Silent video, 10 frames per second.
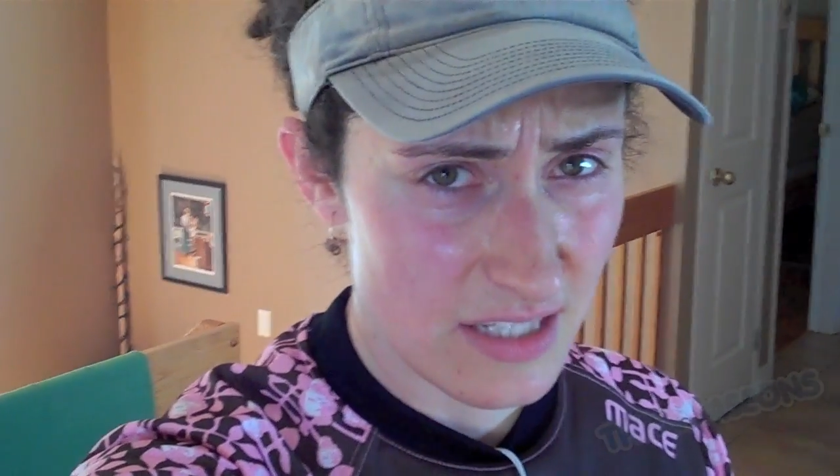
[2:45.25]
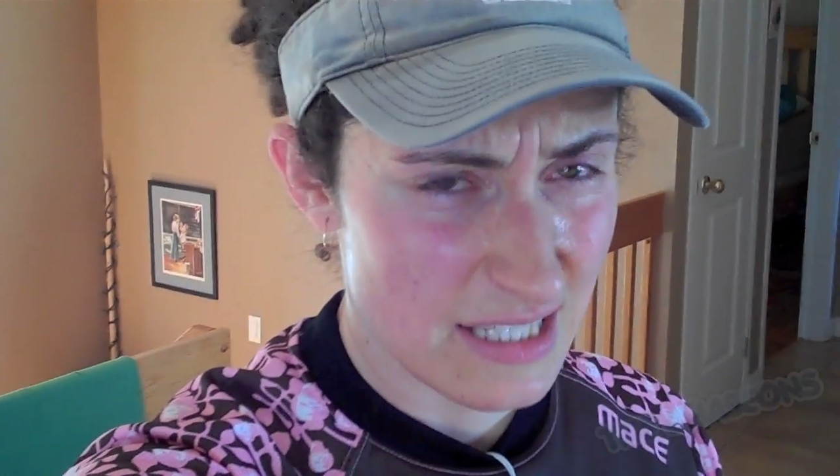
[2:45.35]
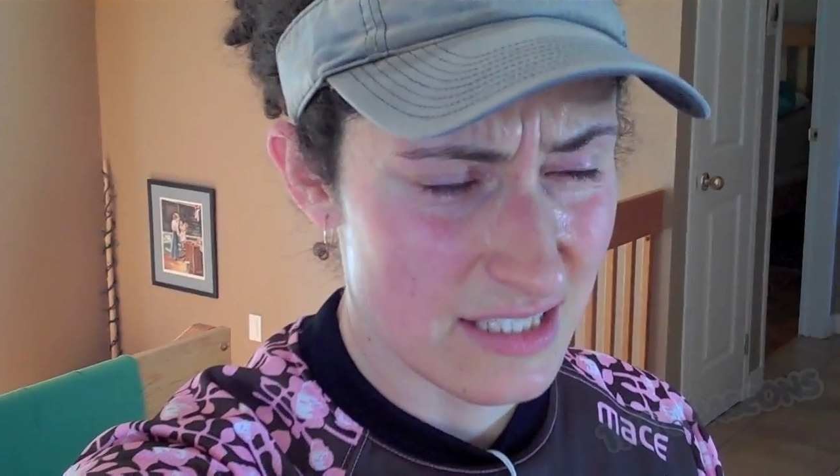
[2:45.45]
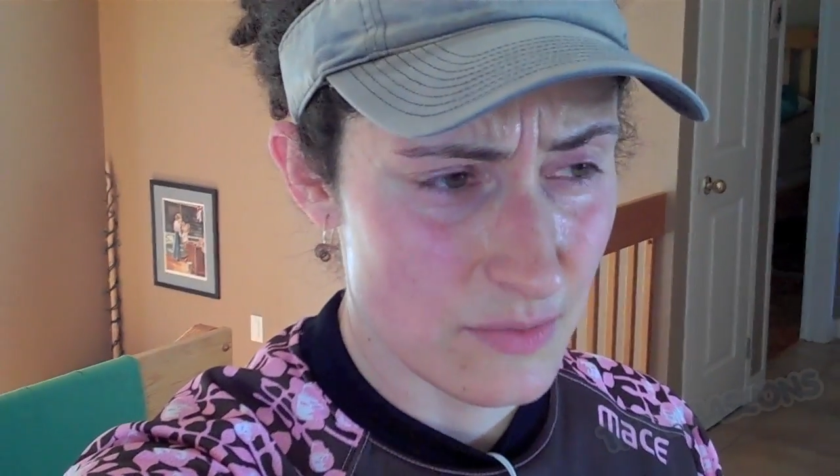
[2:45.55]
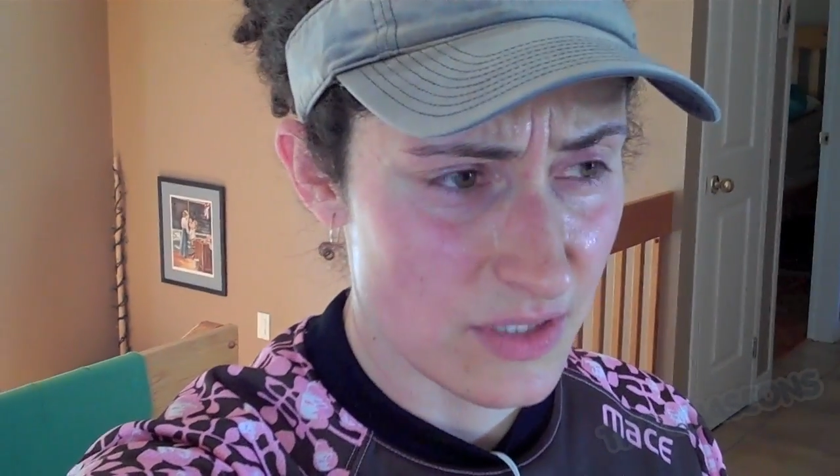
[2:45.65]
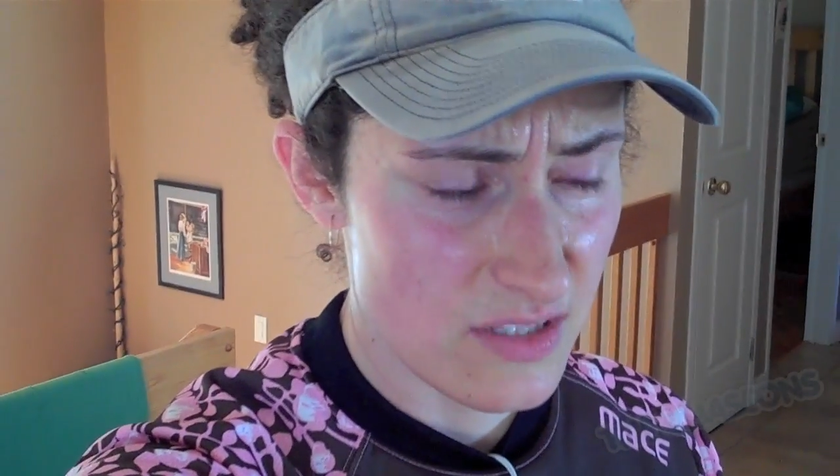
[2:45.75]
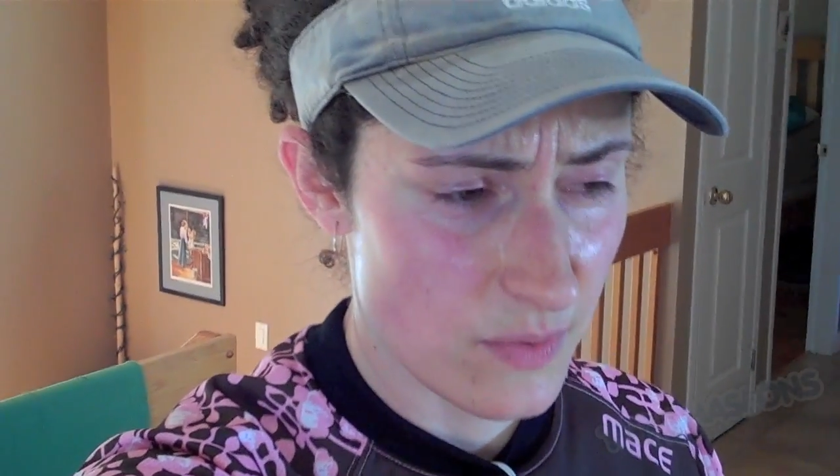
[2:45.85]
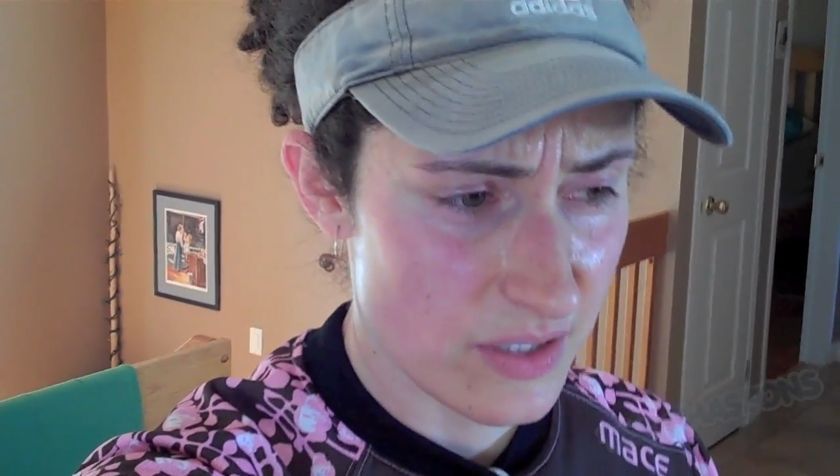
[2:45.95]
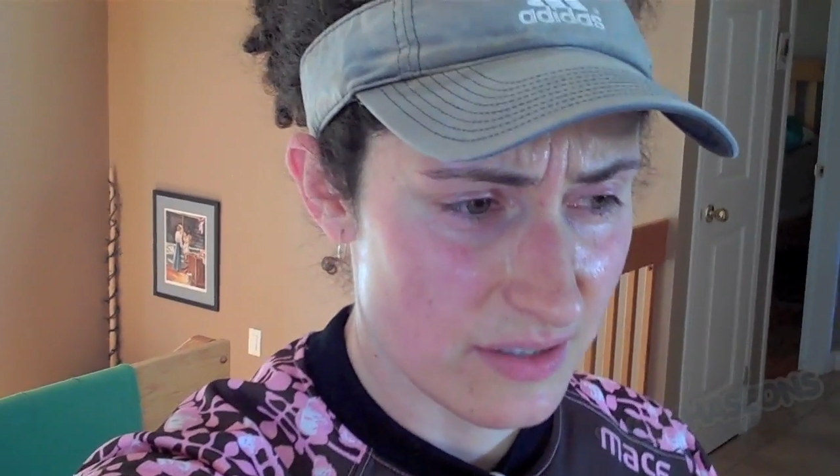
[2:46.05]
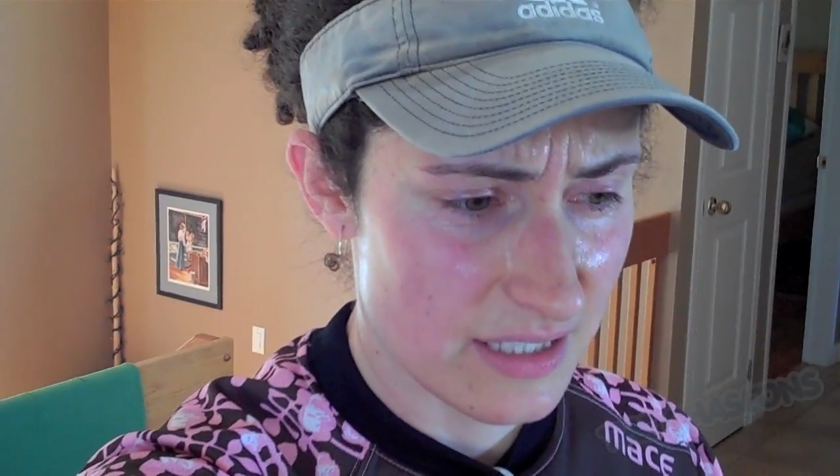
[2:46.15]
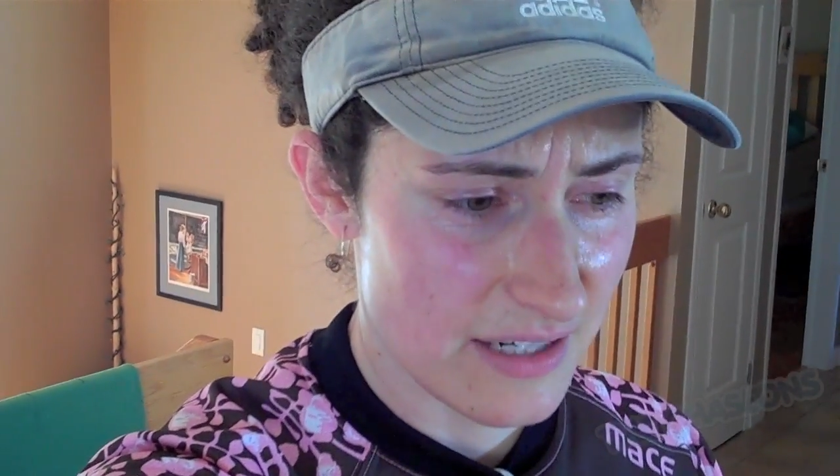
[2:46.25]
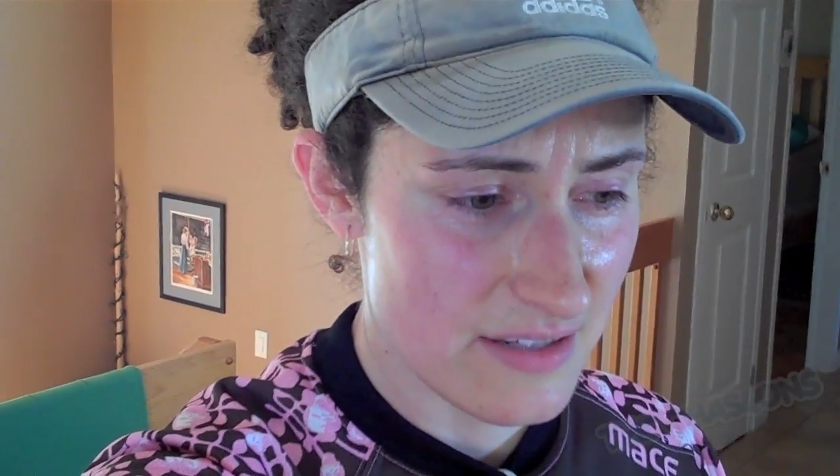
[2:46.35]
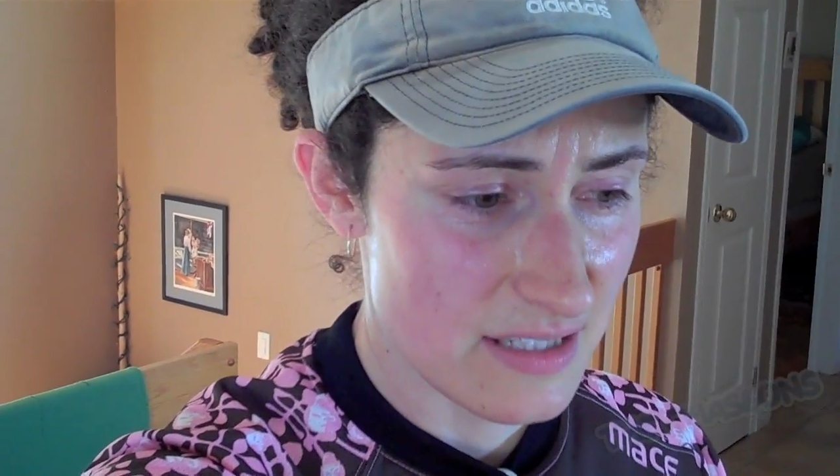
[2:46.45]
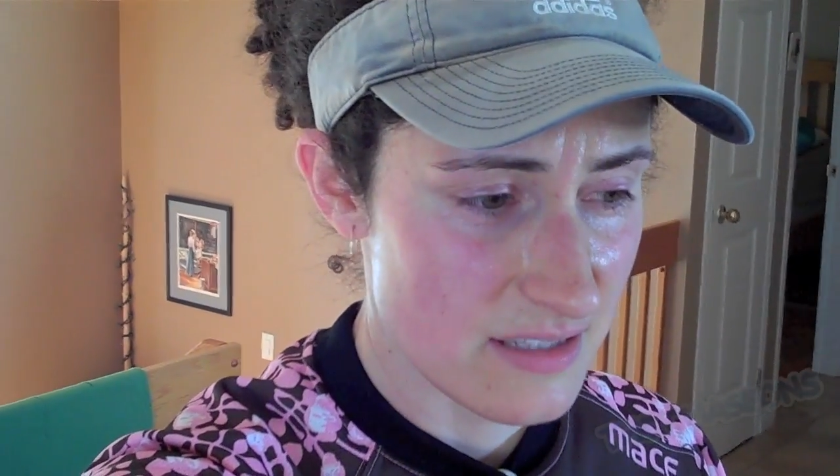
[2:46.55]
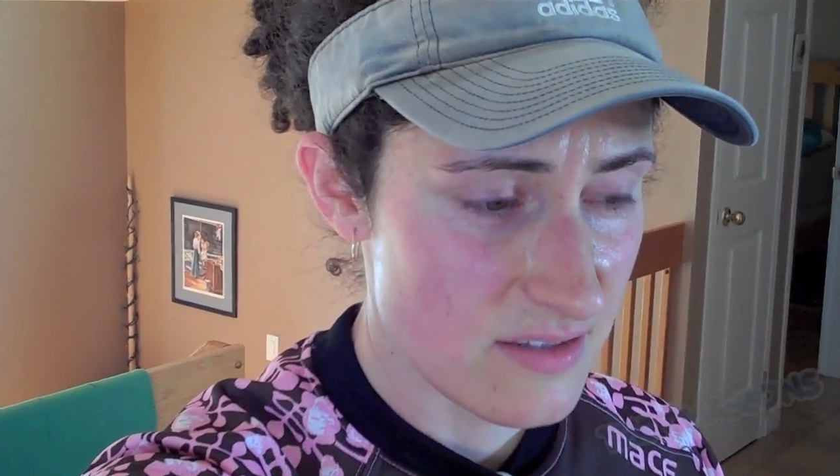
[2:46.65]
That didn't work so well. Your tires
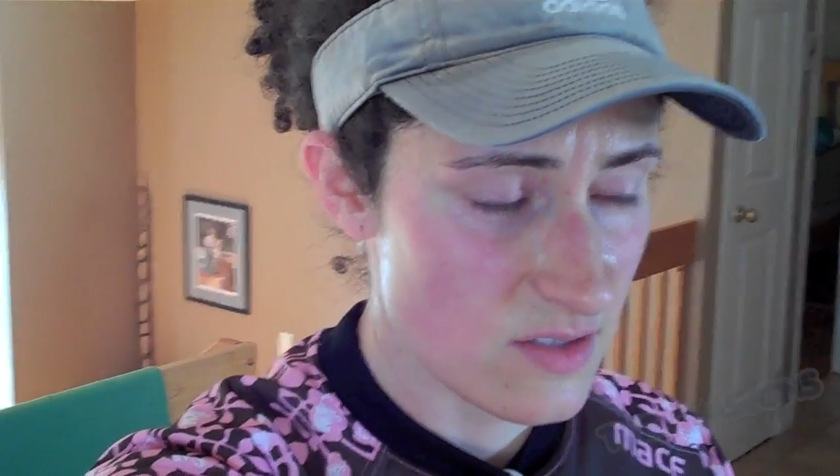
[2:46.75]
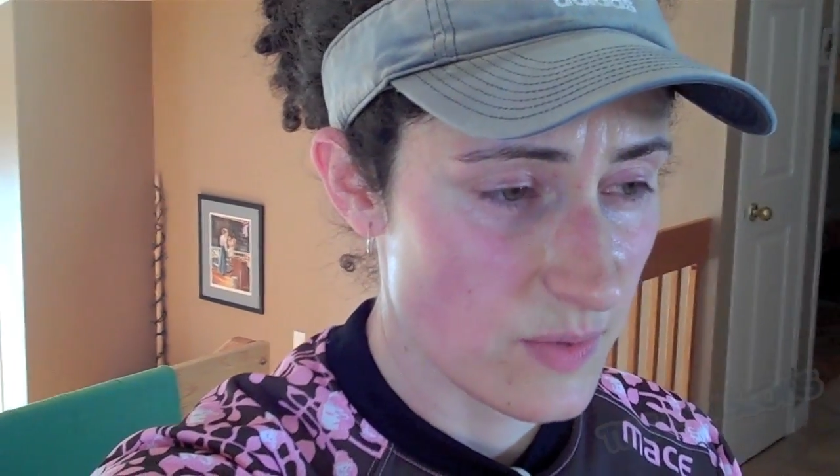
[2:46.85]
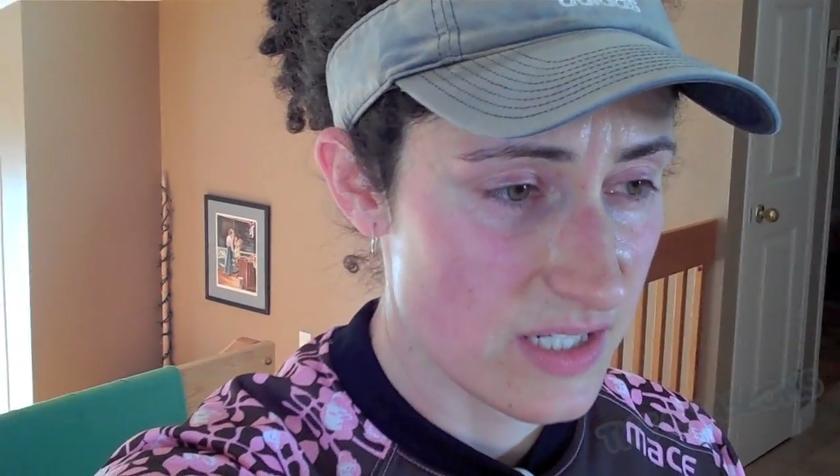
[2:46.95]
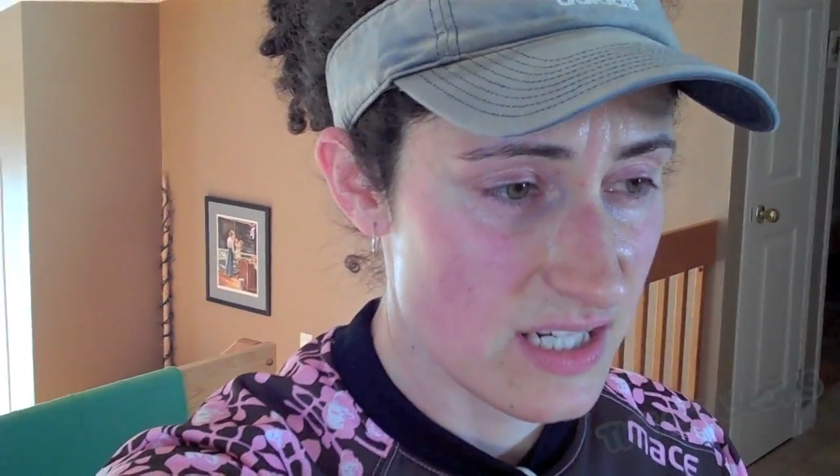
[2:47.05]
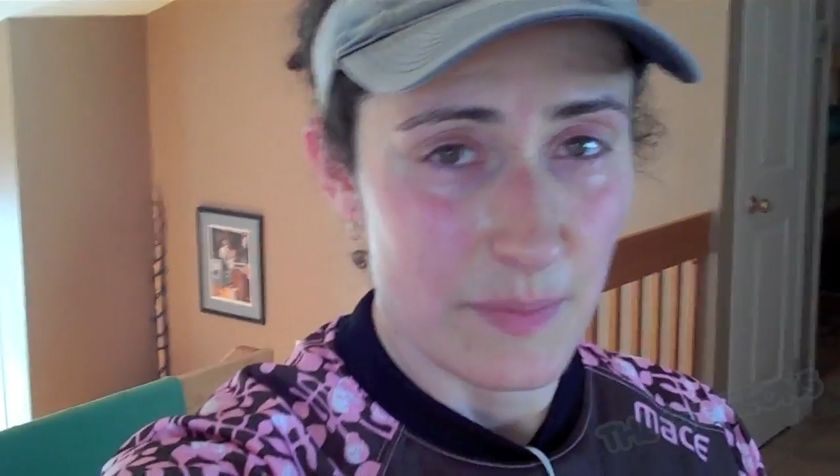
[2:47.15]
sinks in too much.